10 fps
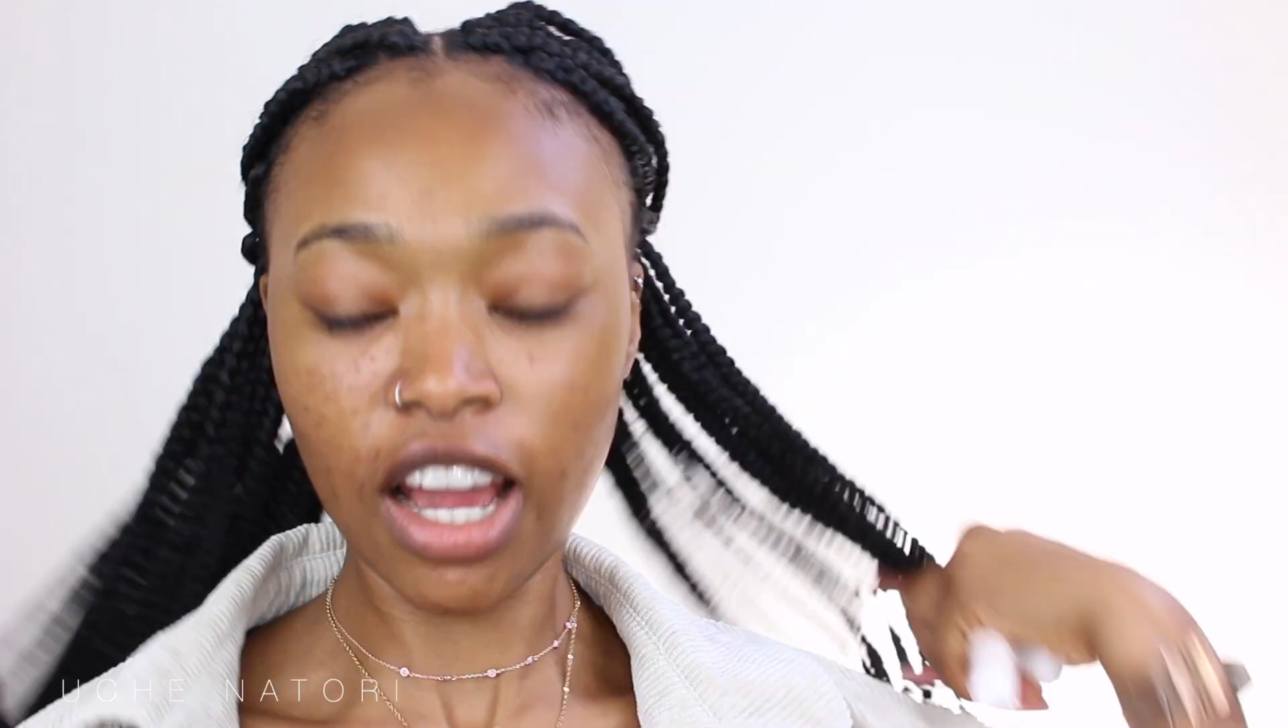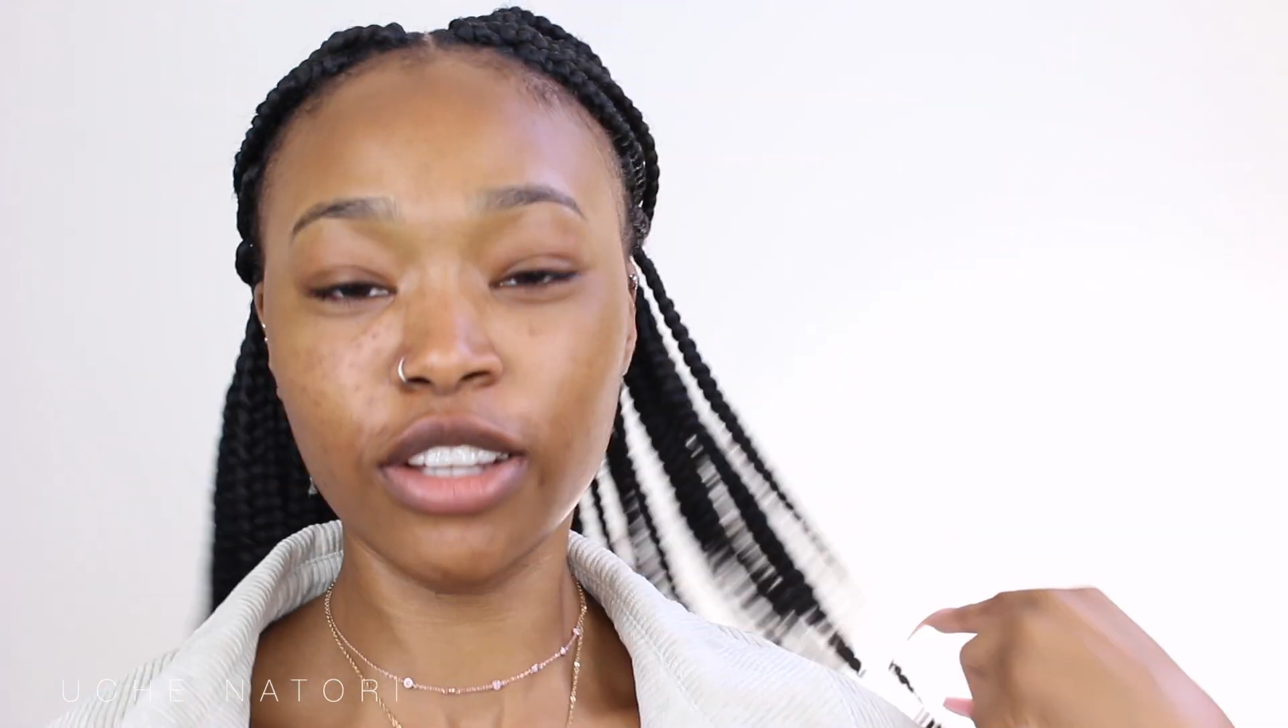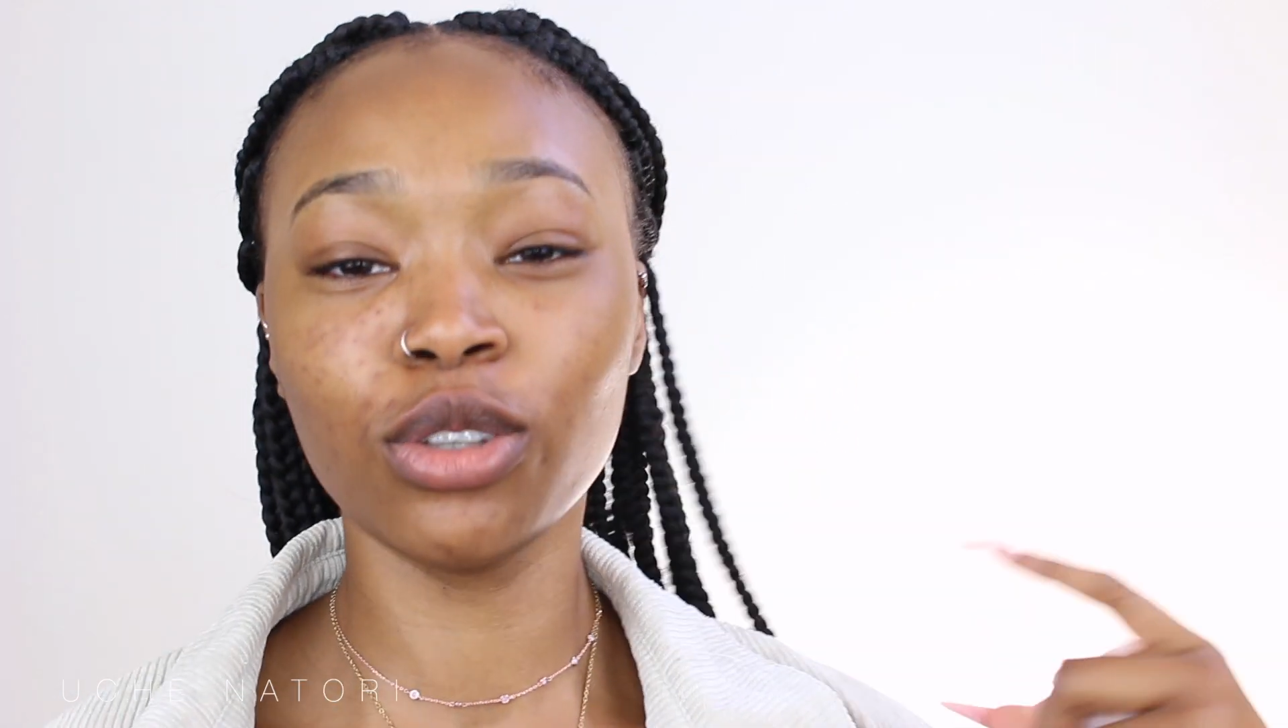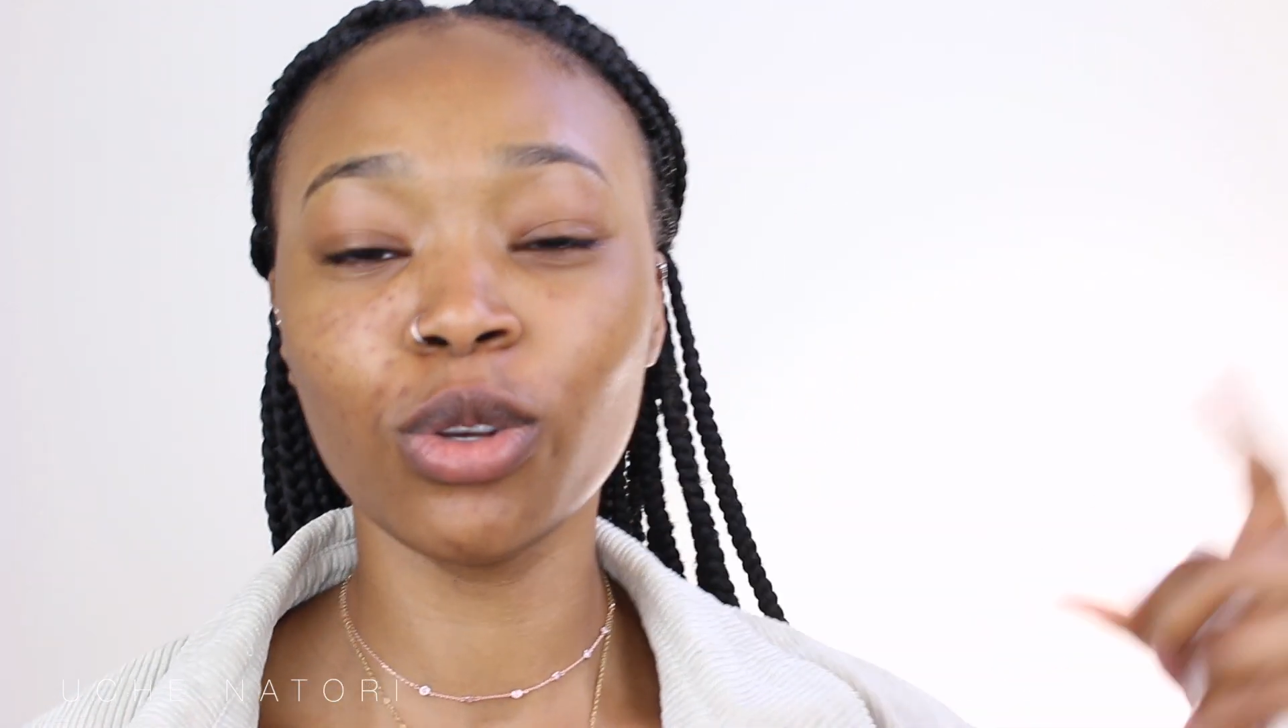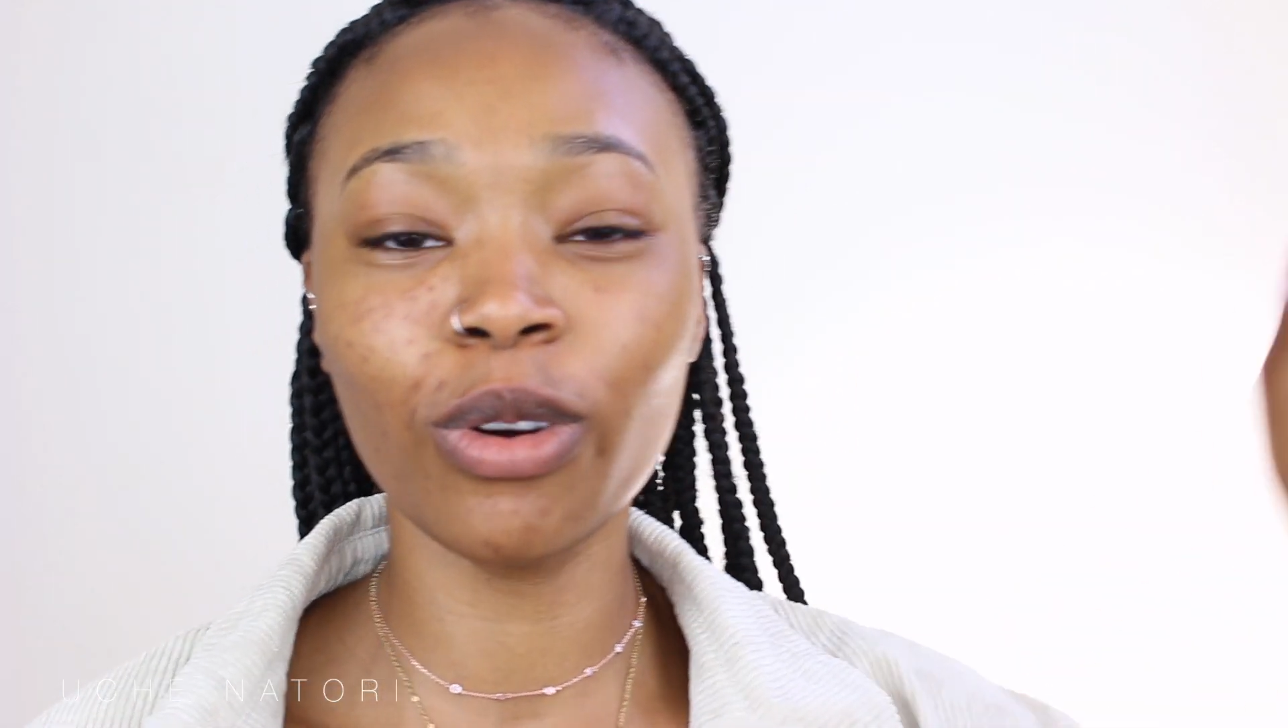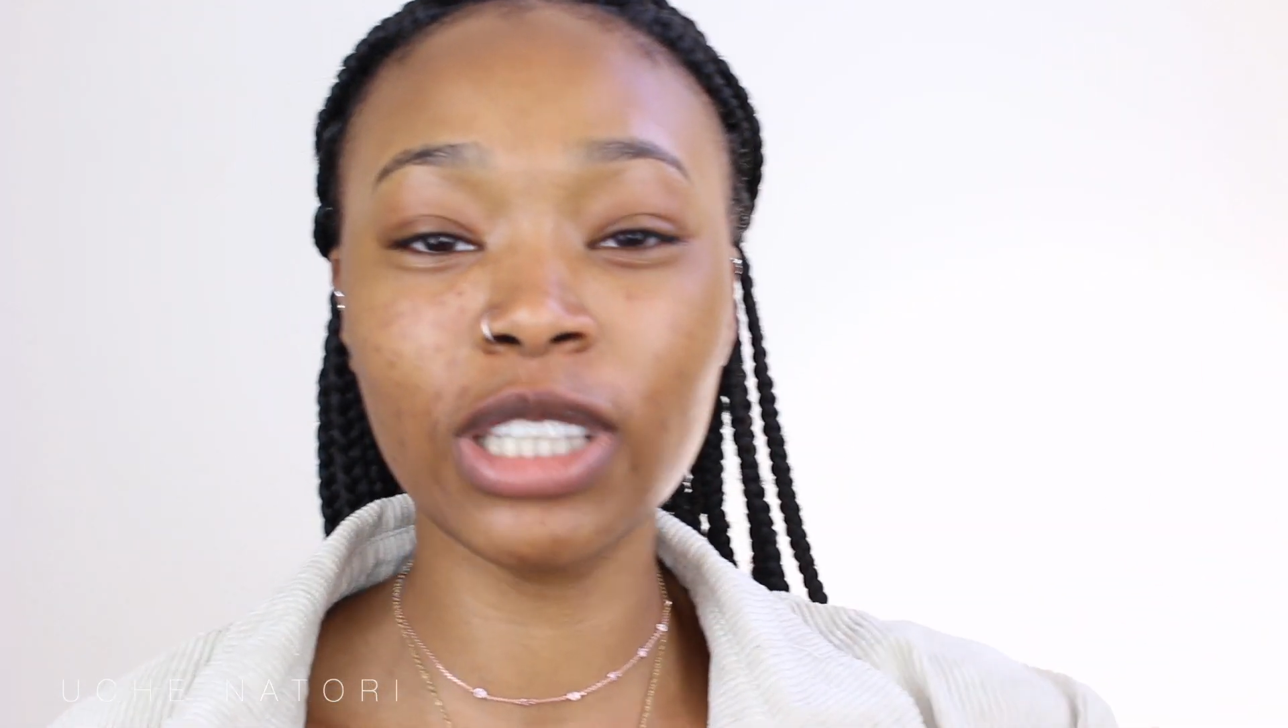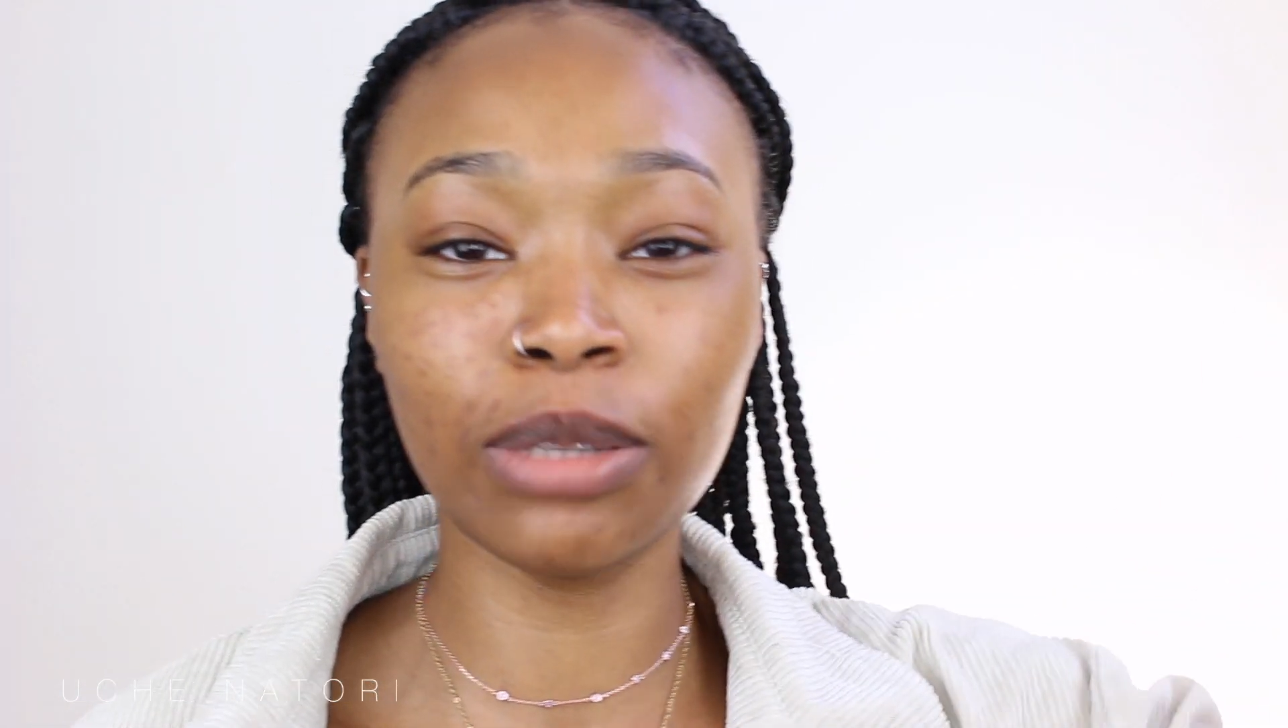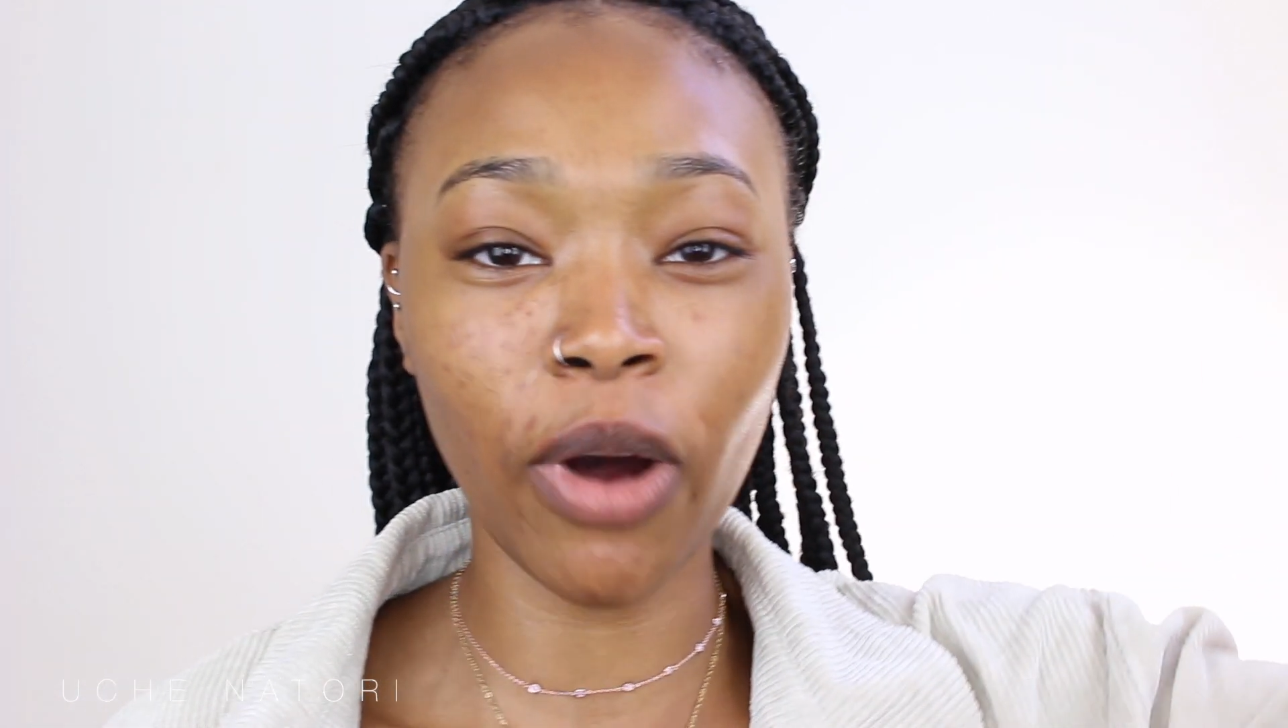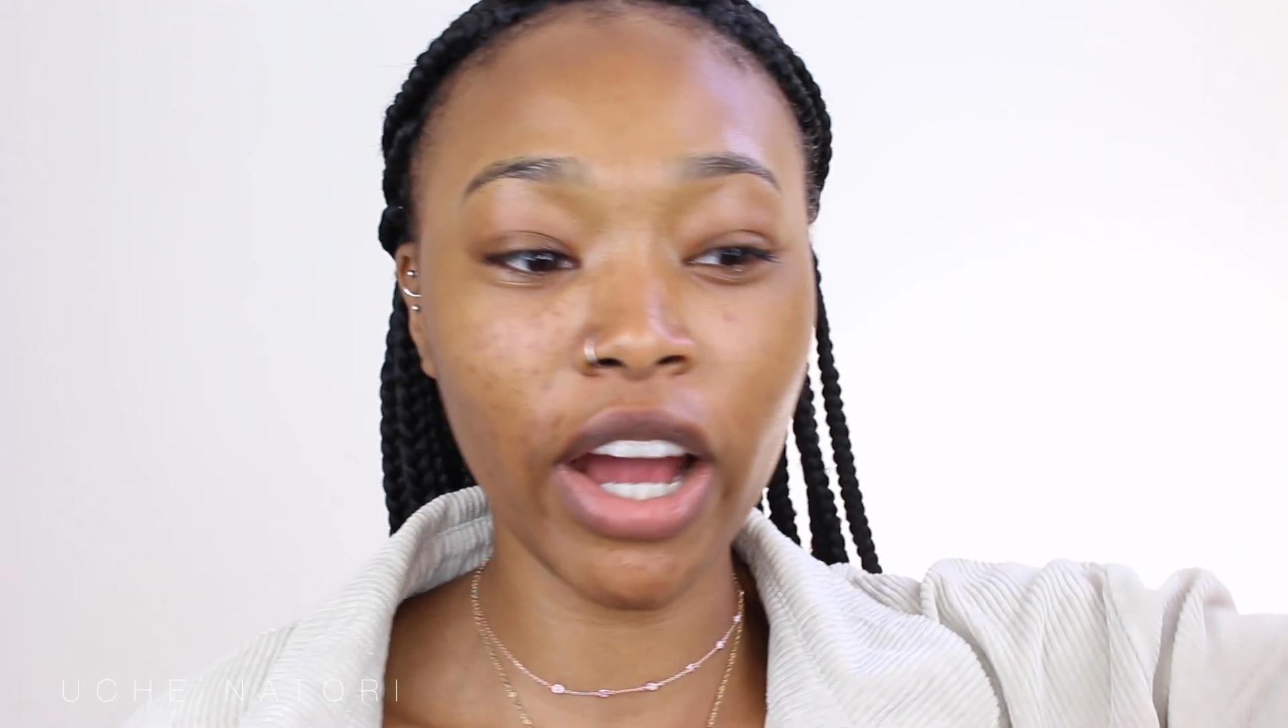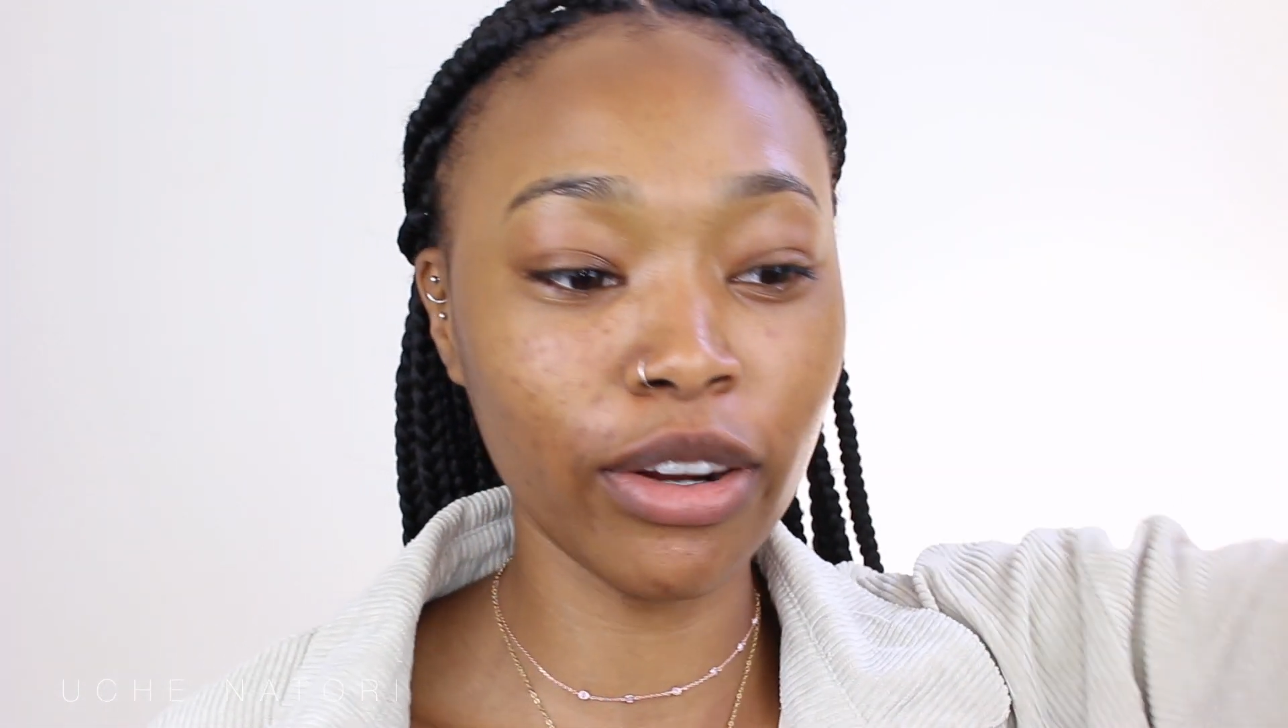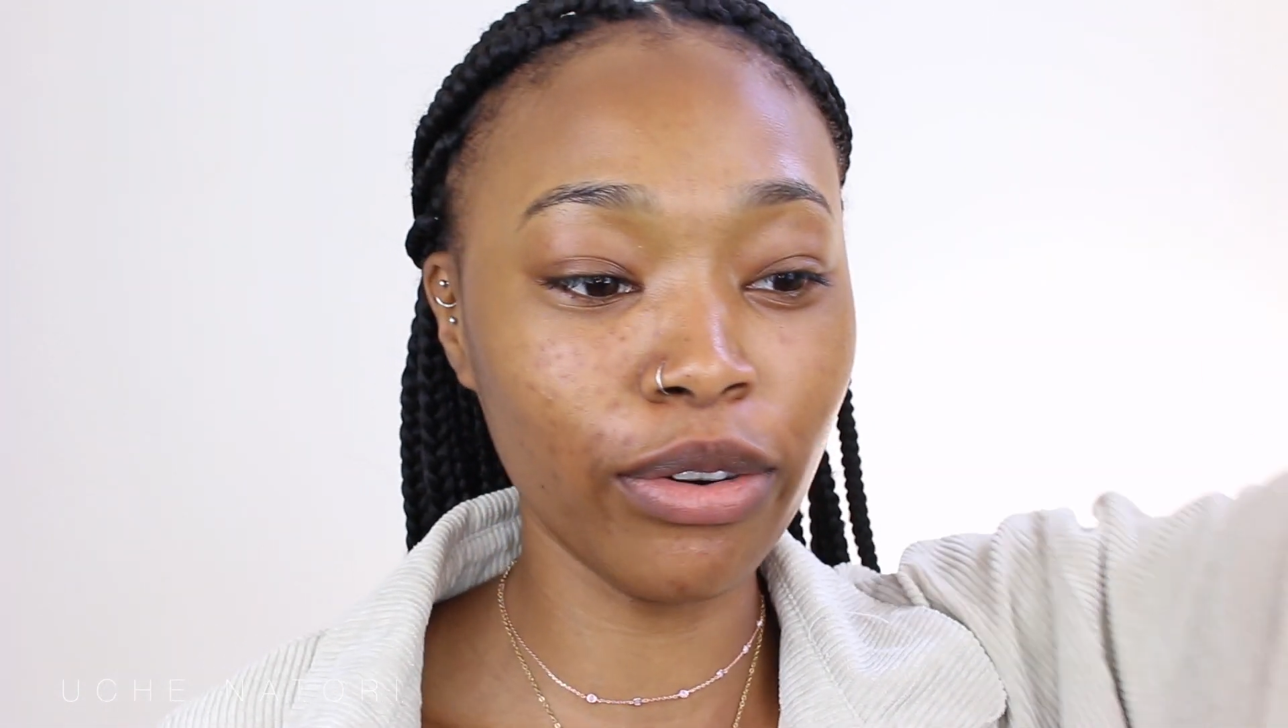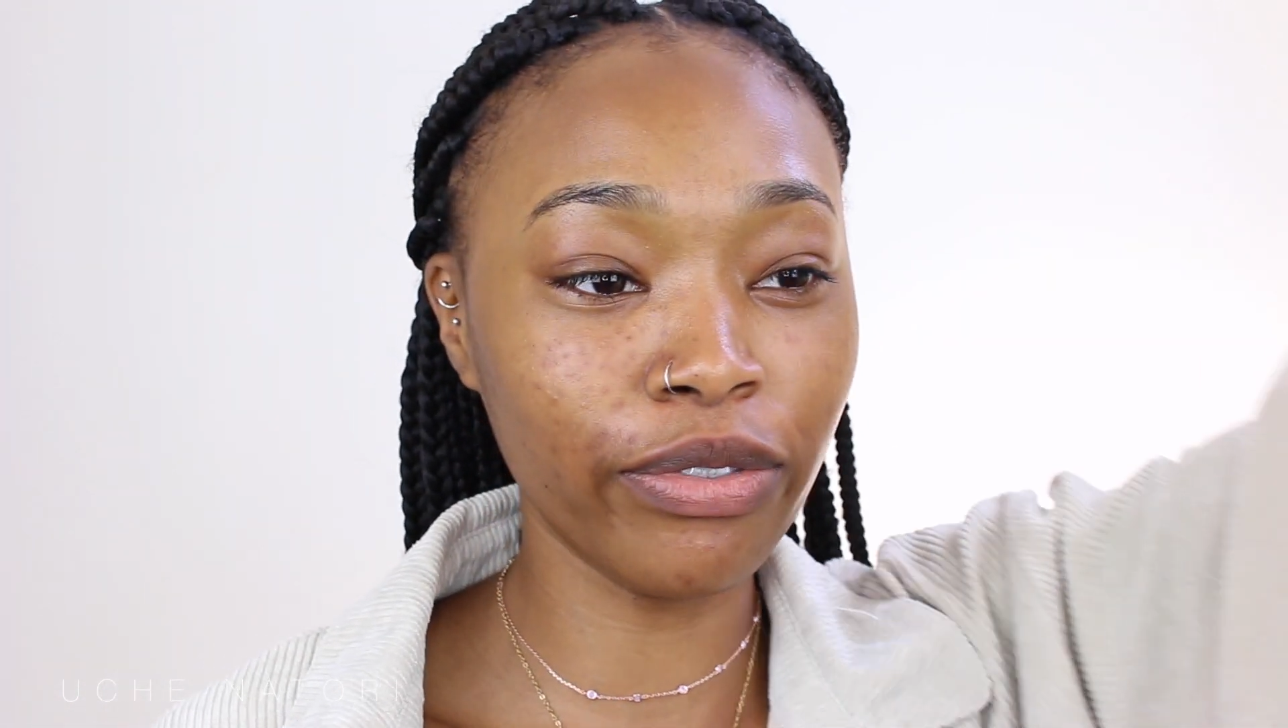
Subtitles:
I just saw a spider